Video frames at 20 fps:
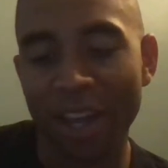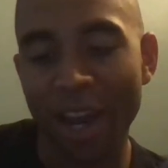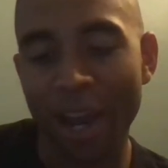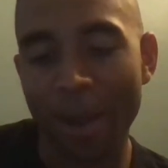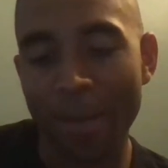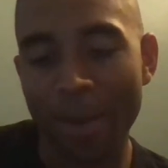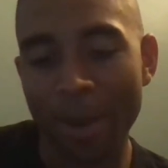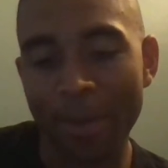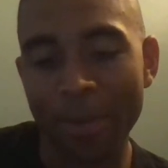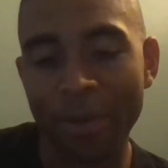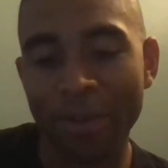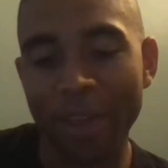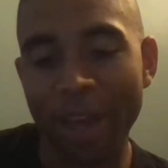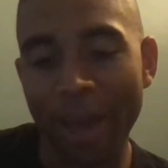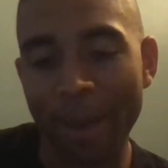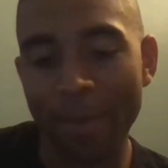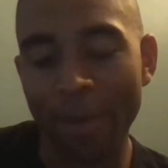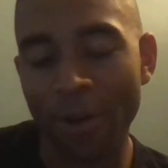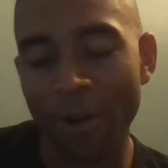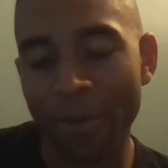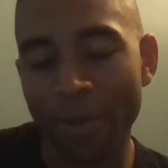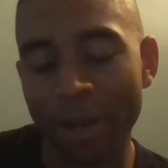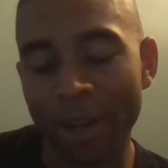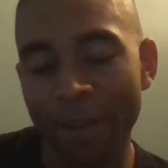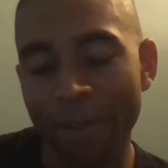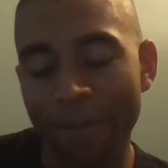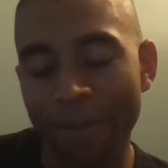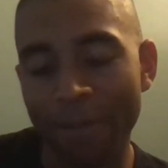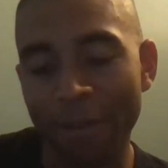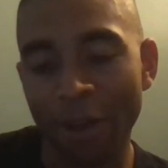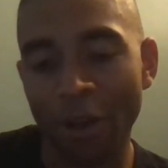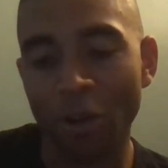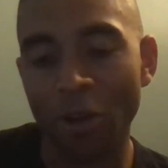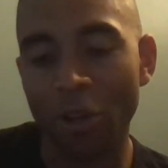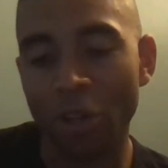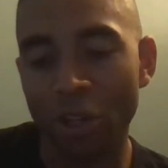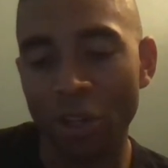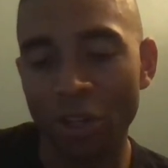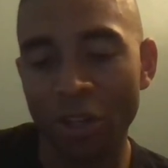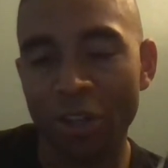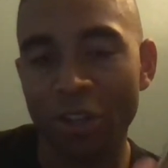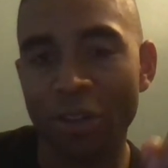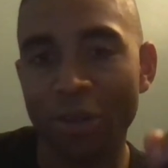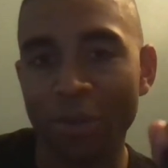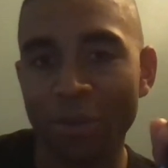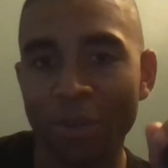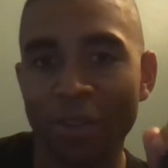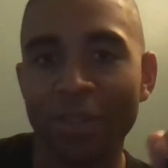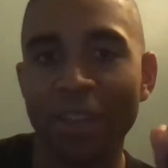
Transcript: I remember that moment and it felt good to release